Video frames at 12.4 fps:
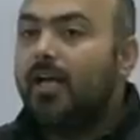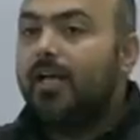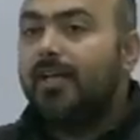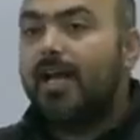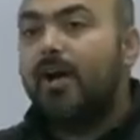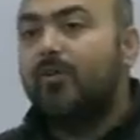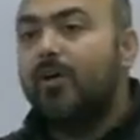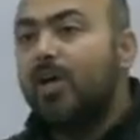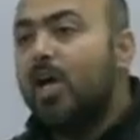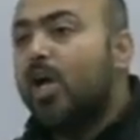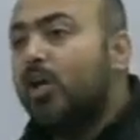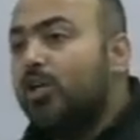Now,
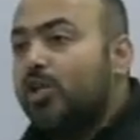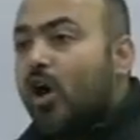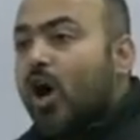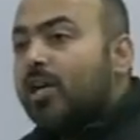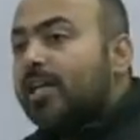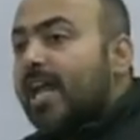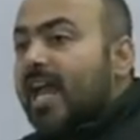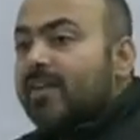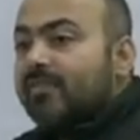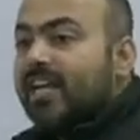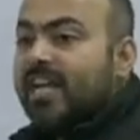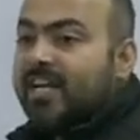not
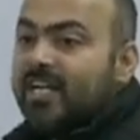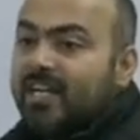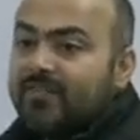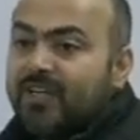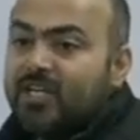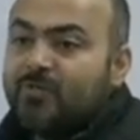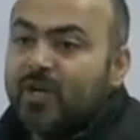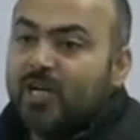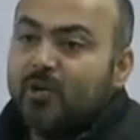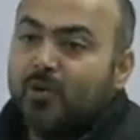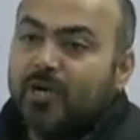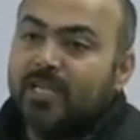every individual
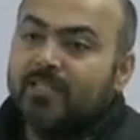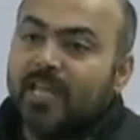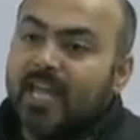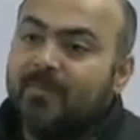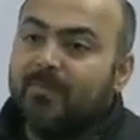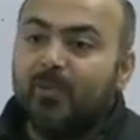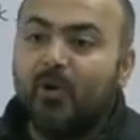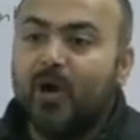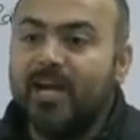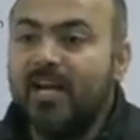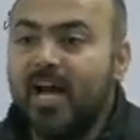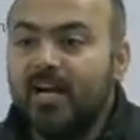who is
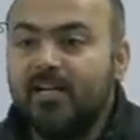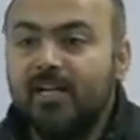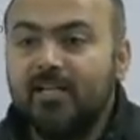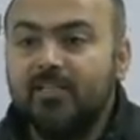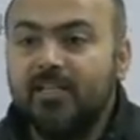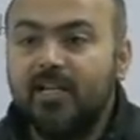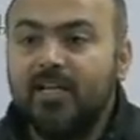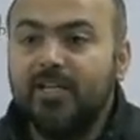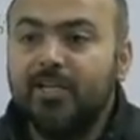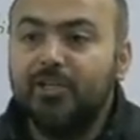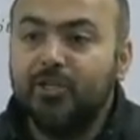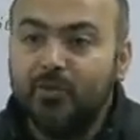employed under
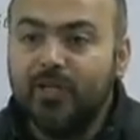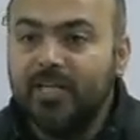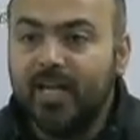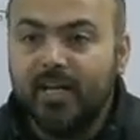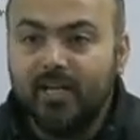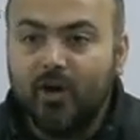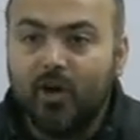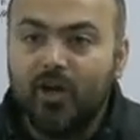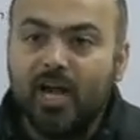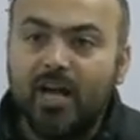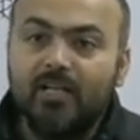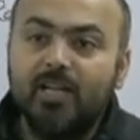the union
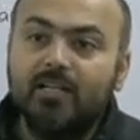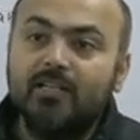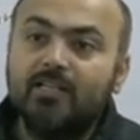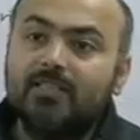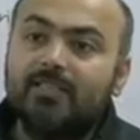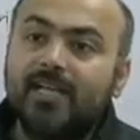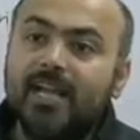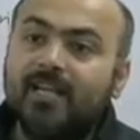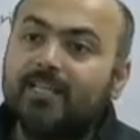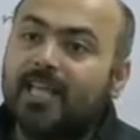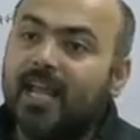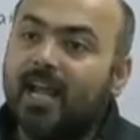or under the
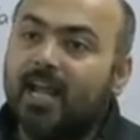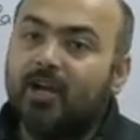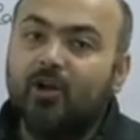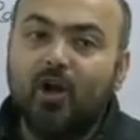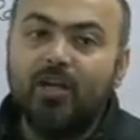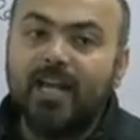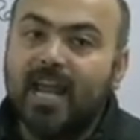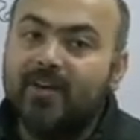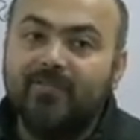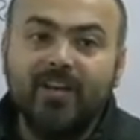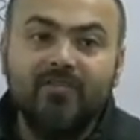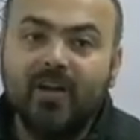state, not
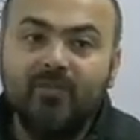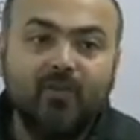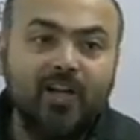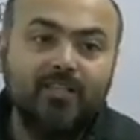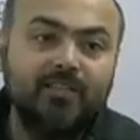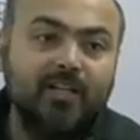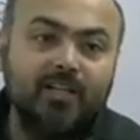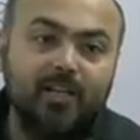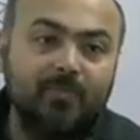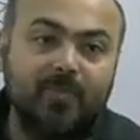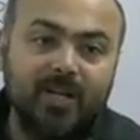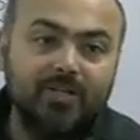everyone works under
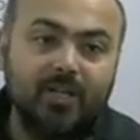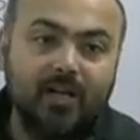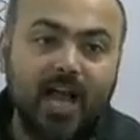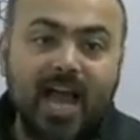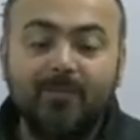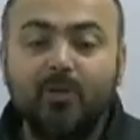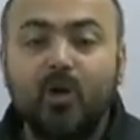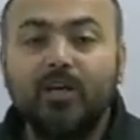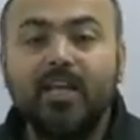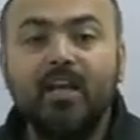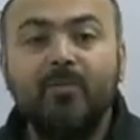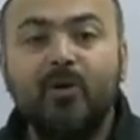pleasure. I am
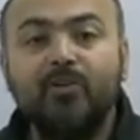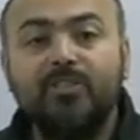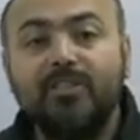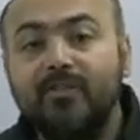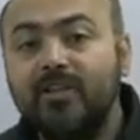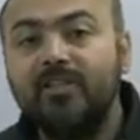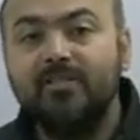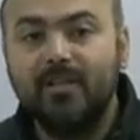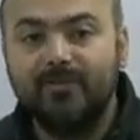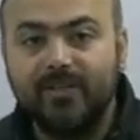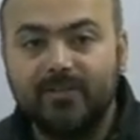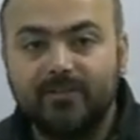talking about civil
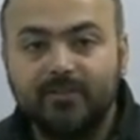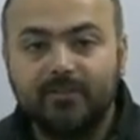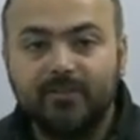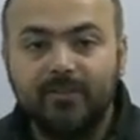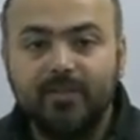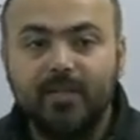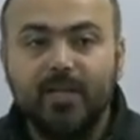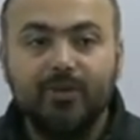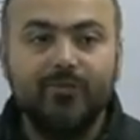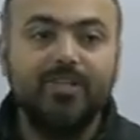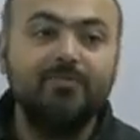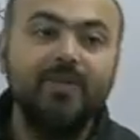servants,
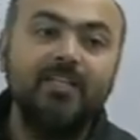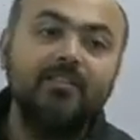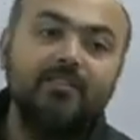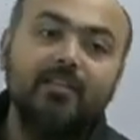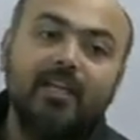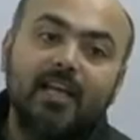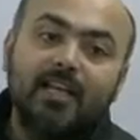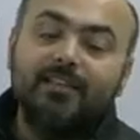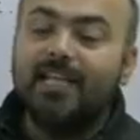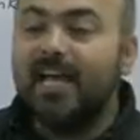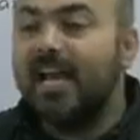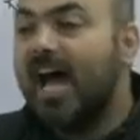which means
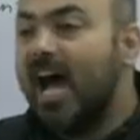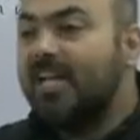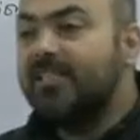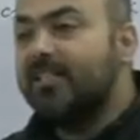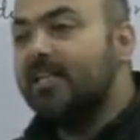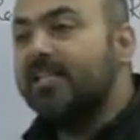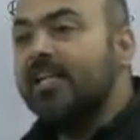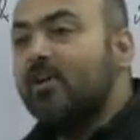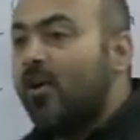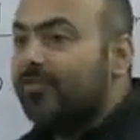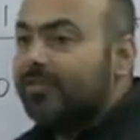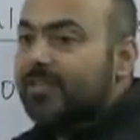there are certain
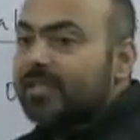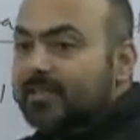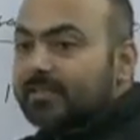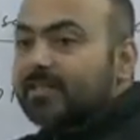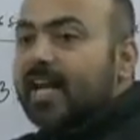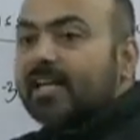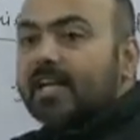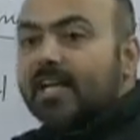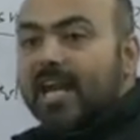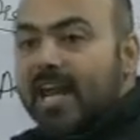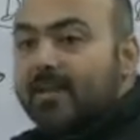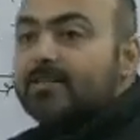offices that
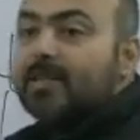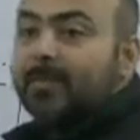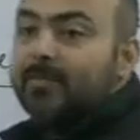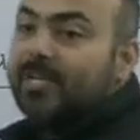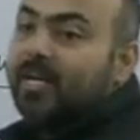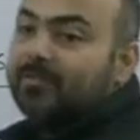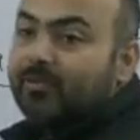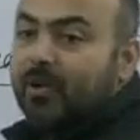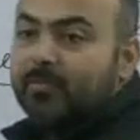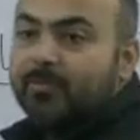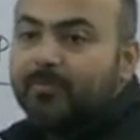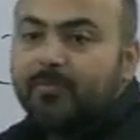are exempted
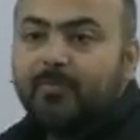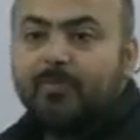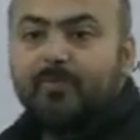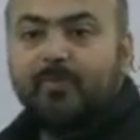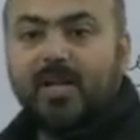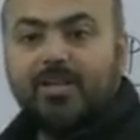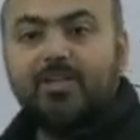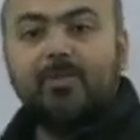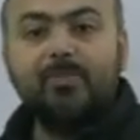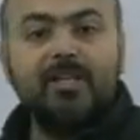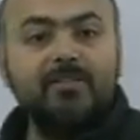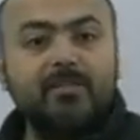from pleasure
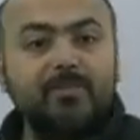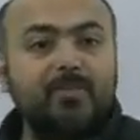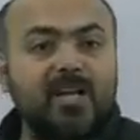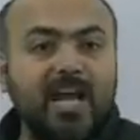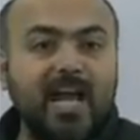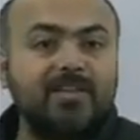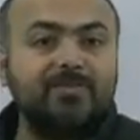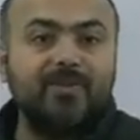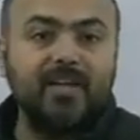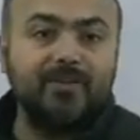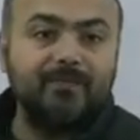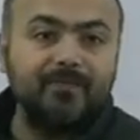principle as well,